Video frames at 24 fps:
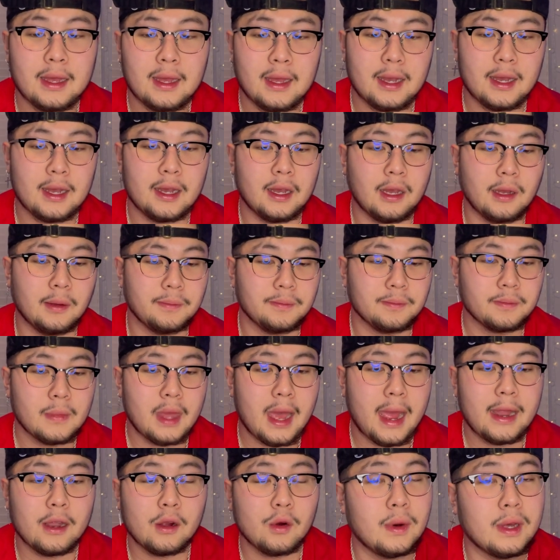Um,
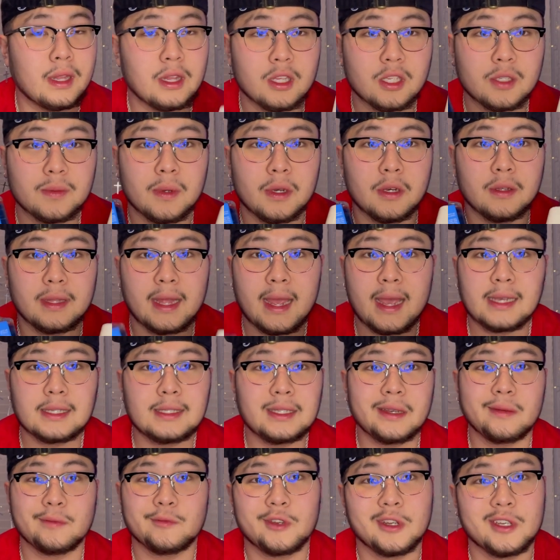I don't want to smell
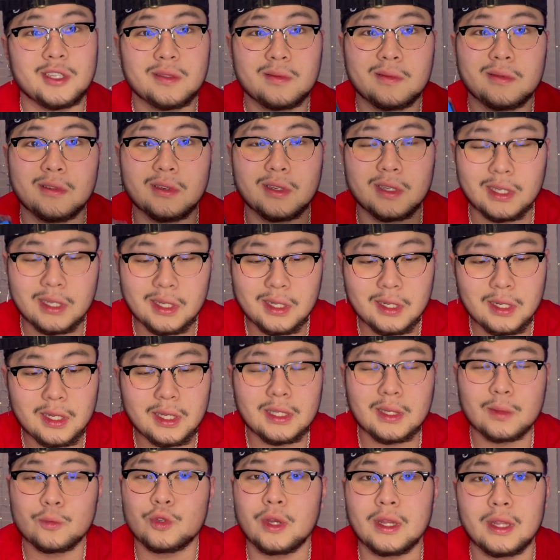nasty. I'm trying to smell good because
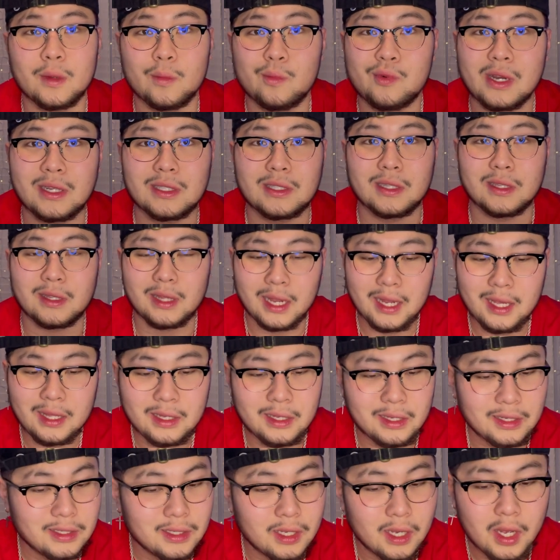I'm trying to impress the
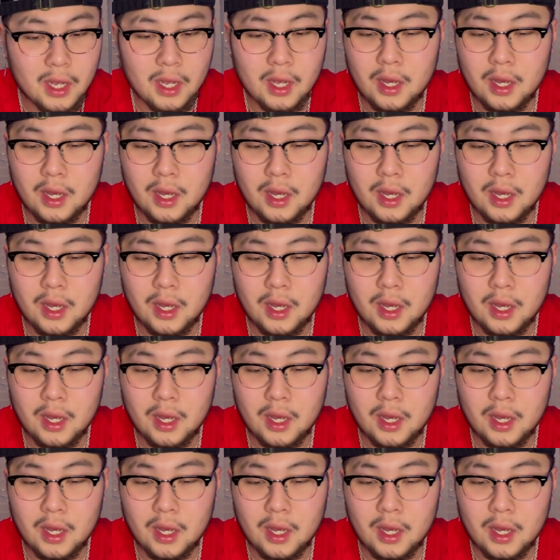ladies.